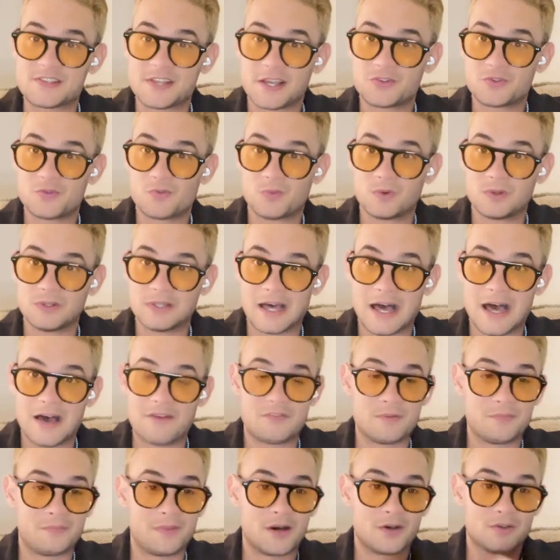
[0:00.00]
that you will
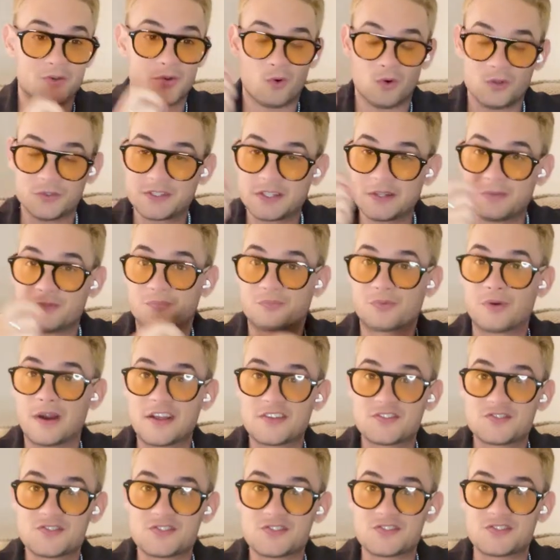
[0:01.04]
have about all the
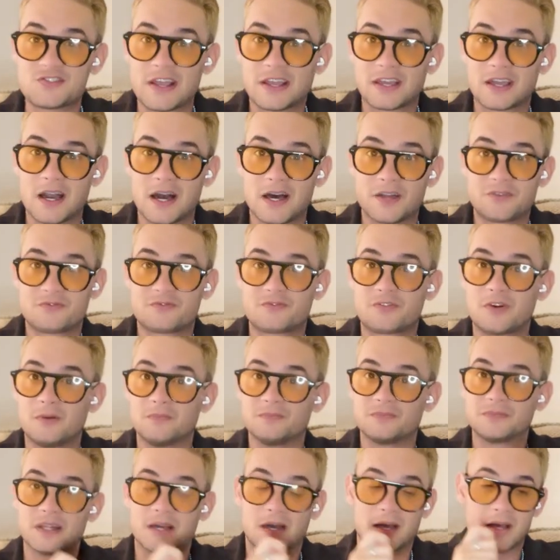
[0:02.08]
impressions I got
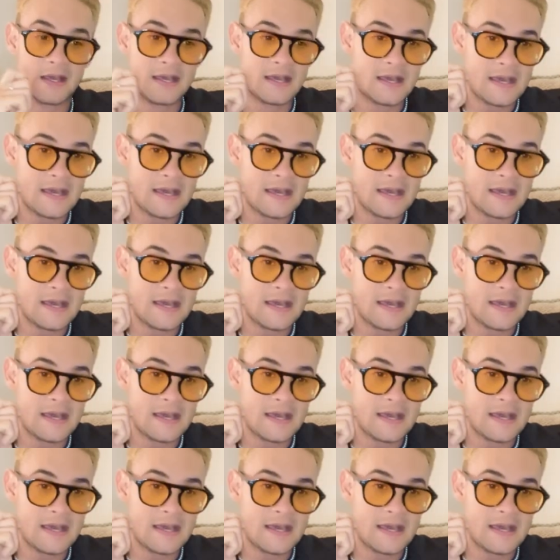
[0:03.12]
from the